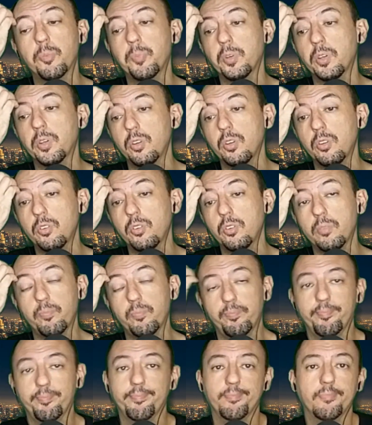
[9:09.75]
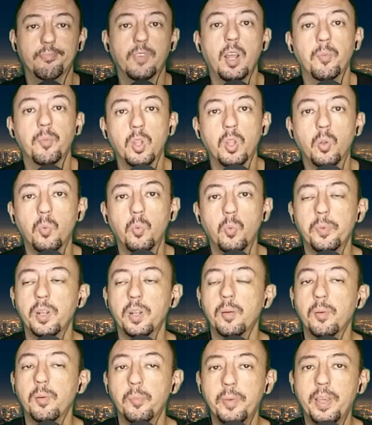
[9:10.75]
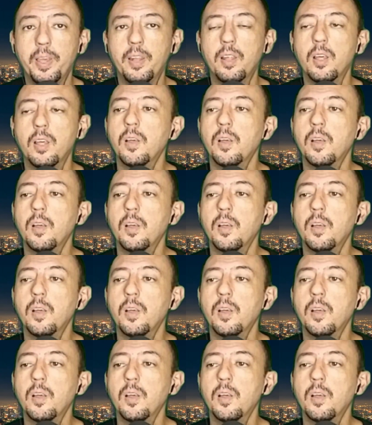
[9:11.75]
because I'm not a woman, I'm a man.